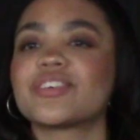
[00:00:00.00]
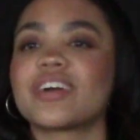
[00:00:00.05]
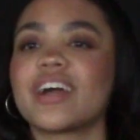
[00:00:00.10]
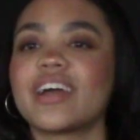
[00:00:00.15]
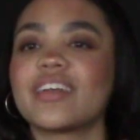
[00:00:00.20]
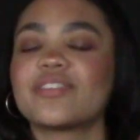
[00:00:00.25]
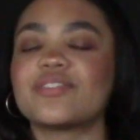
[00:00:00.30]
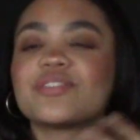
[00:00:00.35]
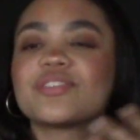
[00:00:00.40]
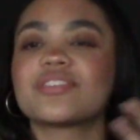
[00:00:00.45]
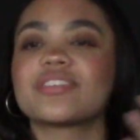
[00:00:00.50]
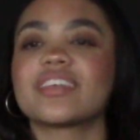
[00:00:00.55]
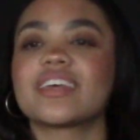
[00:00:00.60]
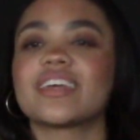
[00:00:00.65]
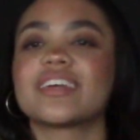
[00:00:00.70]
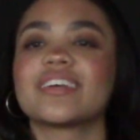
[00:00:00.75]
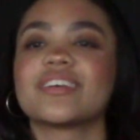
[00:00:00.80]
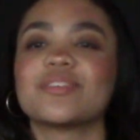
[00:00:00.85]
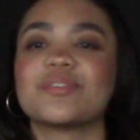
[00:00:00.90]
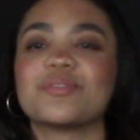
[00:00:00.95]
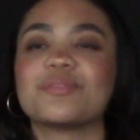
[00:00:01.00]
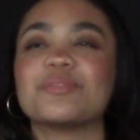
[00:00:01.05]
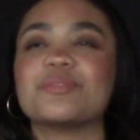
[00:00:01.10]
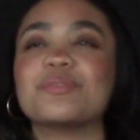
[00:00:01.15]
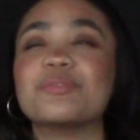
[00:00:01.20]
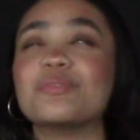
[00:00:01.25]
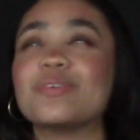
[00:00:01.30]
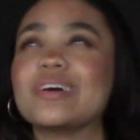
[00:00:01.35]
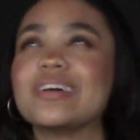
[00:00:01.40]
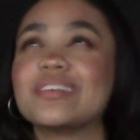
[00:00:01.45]
kind of just, like,
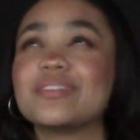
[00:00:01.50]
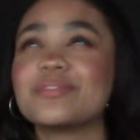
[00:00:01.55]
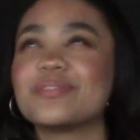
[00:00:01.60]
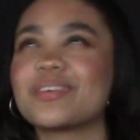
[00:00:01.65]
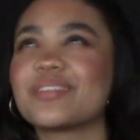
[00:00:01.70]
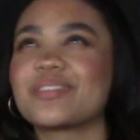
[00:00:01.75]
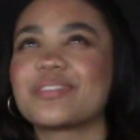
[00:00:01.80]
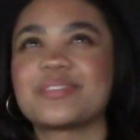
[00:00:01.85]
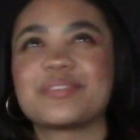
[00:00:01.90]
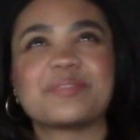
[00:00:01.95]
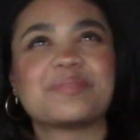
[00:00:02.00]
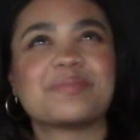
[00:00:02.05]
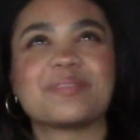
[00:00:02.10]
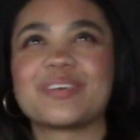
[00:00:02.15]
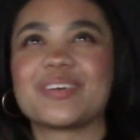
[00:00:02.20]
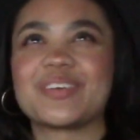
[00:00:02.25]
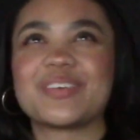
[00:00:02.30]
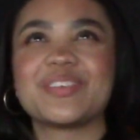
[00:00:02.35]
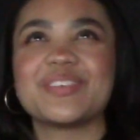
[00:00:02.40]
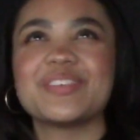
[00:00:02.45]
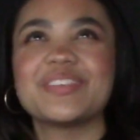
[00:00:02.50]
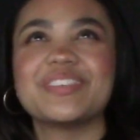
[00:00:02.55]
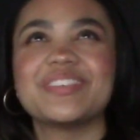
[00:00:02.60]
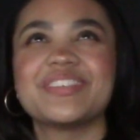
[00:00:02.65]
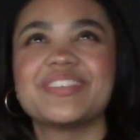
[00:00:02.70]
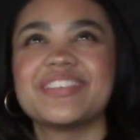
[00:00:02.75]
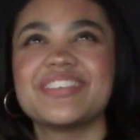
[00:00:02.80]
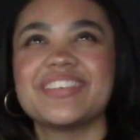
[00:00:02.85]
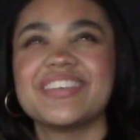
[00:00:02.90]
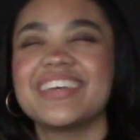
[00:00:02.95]
one with the world.
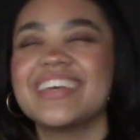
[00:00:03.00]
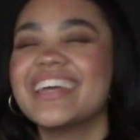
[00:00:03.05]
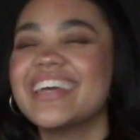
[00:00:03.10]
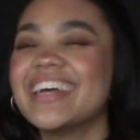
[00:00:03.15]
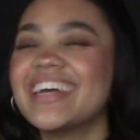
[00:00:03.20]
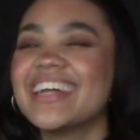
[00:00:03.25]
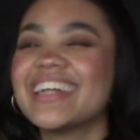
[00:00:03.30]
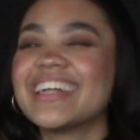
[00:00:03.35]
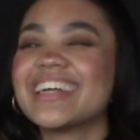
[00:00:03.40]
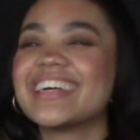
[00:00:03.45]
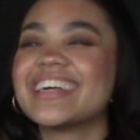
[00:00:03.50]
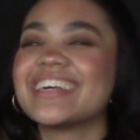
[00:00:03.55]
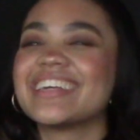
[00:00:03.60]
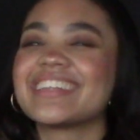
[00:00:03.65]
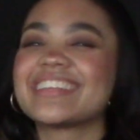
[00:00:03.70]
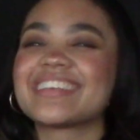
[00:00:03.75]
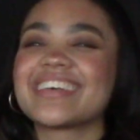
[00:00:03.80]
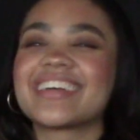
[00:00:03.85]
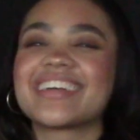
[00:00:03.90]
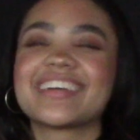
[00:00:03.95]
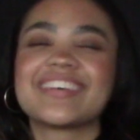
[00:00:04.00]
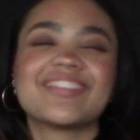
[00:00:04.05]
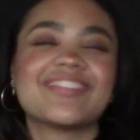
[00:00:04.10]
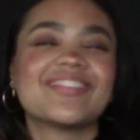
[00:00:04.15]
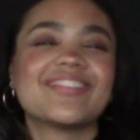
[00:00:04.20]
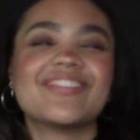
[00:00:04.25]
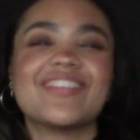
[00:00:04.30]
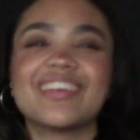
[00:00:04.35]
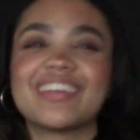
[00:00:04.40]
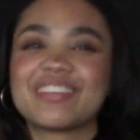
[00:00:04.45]
It's, like,
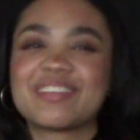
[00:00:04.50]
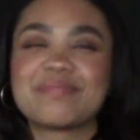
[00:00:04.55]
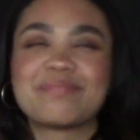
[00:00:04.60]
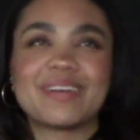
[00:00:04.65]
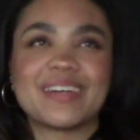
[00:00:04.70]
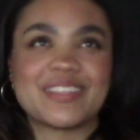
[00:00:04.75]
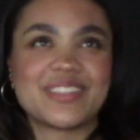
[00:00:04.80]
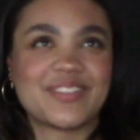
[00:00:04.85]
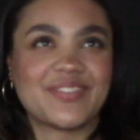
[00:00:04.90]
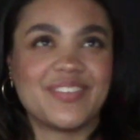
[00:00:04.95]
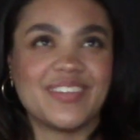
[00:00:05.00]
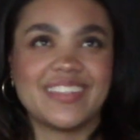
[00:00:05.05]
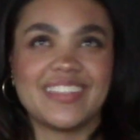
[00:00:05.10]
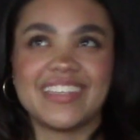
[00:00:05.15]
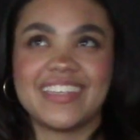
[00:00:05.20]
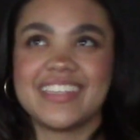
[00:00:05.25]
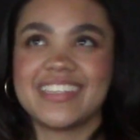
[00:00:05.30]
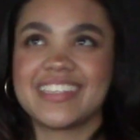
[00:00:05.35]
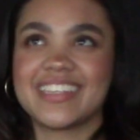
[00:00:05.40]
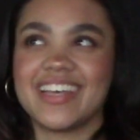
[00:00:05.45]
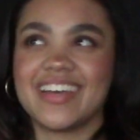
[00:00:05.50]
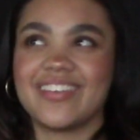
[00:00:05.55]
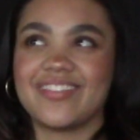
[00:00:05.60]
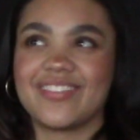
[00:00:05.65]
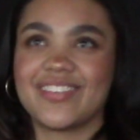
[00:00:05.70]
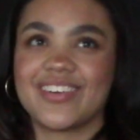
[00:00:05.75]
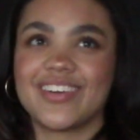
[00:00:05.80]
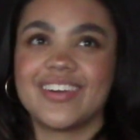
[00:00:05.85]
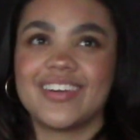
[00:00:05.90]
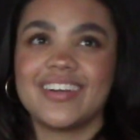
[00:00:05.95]
one of the best feelings
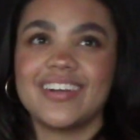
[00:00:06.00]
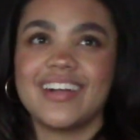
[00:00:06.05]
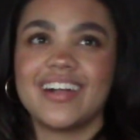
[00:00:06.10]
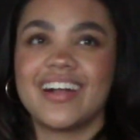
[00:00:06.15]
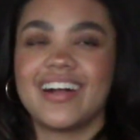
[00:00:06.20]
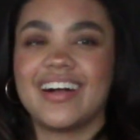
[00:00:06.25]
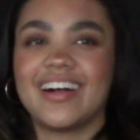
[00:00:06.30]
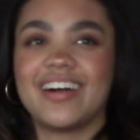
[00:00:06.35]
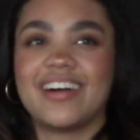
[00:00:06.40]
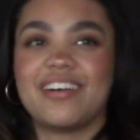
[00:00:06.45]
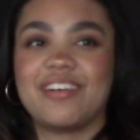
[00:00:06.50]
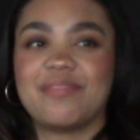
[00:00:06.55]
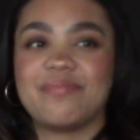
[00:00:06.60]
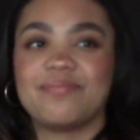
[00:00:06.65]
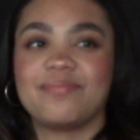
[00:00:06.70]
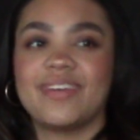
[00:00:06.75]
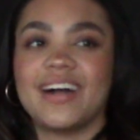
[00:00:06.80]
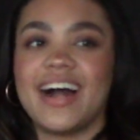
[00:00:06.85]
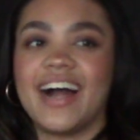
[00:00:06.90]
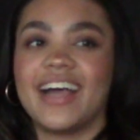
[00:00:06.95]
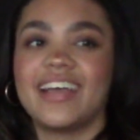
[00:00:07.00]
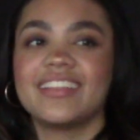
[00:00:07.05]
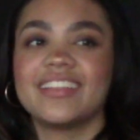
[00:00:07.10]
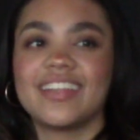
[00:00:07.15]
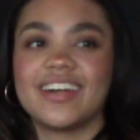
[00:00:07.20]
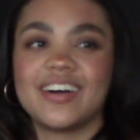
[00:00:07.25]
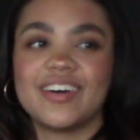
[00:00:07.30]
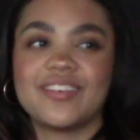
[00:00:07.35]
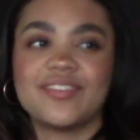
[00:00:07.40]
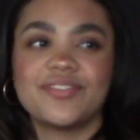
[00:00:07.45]
ever. I
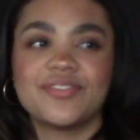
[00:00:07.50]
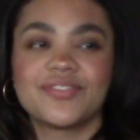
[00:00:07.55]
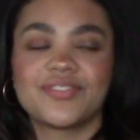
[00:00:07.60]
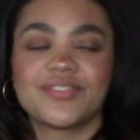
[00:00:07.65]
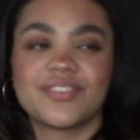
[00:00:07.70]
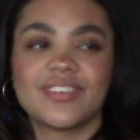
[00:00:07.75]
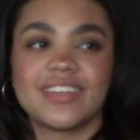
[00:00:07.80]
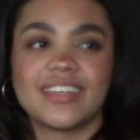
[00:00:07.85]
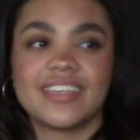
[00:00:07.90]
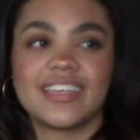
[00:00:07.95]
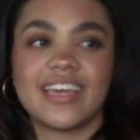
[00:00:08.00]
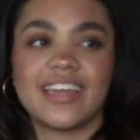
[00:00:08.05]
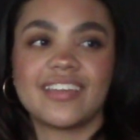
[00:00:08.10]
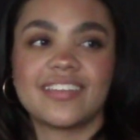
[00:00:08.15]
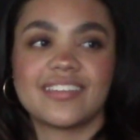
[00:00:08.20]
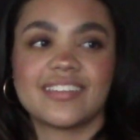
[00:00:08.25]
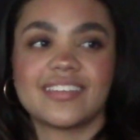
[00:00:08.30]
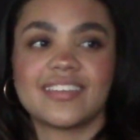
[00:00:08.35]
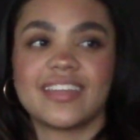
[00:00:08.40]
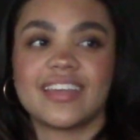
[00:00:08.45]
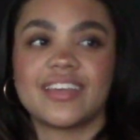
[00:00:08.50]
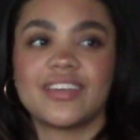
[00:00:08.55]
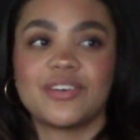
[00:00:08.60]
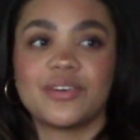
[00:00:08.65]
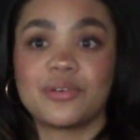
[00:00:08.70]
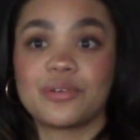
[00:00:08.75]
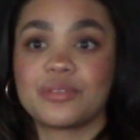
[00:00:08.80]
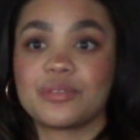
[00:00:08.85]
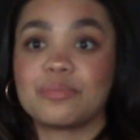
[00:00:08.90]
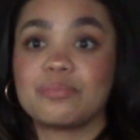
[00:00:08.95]
love getting to, like,
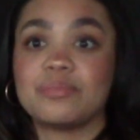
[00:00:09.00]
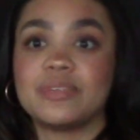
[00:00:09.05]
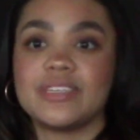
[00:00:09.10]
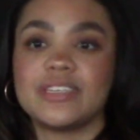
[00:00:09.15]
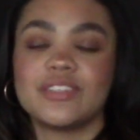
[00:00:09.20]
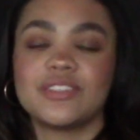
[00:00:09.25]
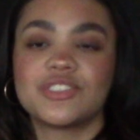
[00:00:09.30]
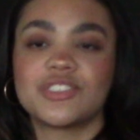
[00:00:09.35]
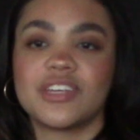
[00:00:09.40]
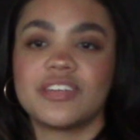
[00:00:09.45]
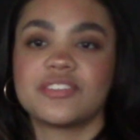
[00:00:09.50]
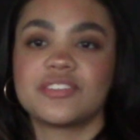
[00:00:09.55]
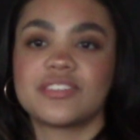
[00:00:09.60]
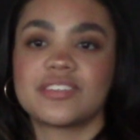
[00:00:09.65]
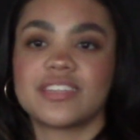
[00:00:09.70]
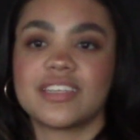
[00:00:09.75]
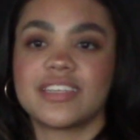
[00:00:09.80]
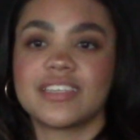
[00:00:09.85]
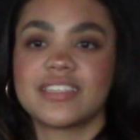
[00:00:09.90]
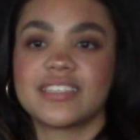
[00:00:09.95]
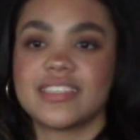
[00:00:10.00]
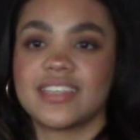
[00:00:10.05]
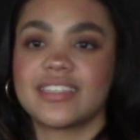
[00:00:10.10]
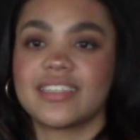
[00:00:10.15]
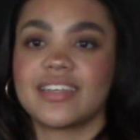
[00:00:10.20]
go to the beach and just, like, sit